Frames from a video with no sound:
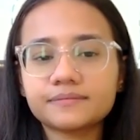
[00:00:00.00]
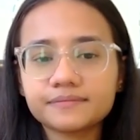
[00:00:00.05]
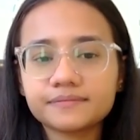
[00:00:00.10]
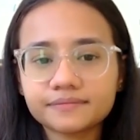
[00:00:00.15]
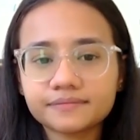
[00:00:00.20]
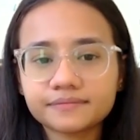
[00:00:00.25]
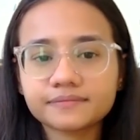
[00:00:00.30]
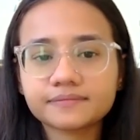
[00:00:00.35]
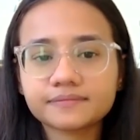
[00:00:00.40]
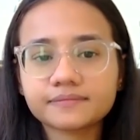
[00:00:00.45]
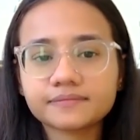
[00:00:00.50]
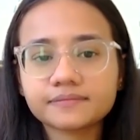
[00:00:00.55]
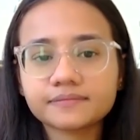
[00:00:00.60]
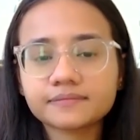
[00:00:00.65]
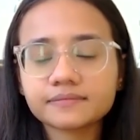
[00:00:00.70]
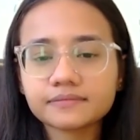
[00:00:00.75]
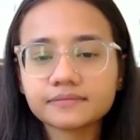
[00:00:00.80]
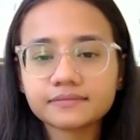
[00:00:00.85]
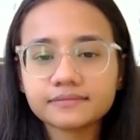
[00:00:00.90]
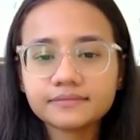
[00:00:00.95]

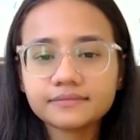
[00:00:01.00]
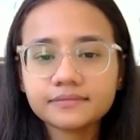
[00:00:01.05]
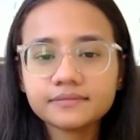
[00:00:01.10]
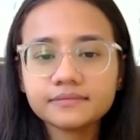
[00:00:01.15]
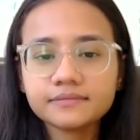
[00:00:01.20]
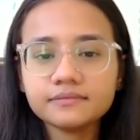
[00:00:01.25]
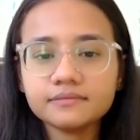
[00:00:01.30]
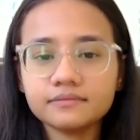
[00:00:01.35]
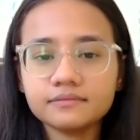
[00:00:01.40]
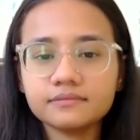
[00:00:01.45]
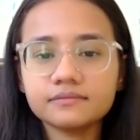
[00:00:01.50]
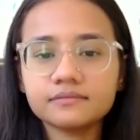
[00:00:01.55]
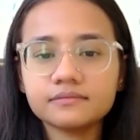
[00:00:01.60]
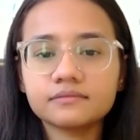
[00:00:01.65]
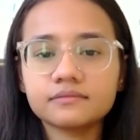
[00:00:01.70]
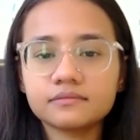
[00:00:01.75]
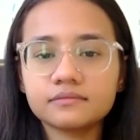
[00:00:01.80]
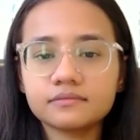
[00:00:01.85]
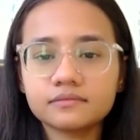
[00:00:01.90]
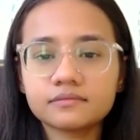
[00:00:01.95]

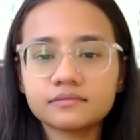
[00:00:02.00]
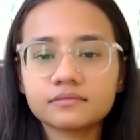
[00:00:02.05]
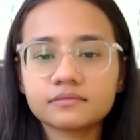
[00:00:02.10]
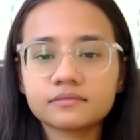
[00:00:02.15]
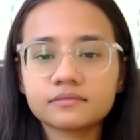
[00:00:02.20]
[no speech]